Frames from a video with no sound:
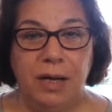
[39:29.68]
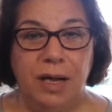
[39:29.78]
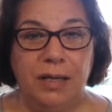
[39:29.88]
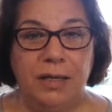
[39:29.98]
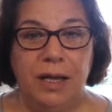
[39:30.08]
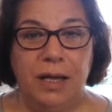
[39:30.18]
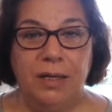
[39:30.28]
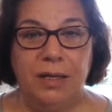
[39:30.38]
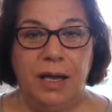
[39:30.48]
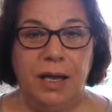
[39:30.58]
I,
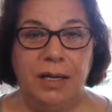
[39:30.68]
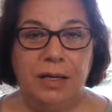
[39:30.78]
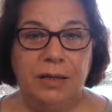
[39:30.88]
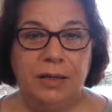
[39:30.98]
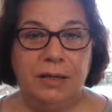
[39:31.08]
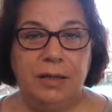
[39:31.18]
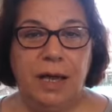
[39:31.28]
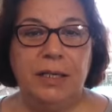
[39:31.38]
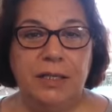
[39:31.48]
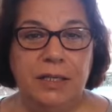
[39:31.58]
I, I, uh, uh,
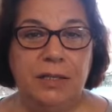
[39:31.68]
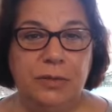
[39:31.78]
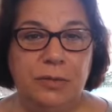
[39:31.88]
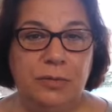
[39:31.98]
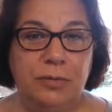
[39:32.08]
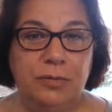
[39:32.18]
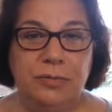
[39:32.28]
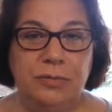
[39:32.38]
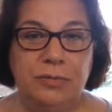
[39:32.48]
I need to,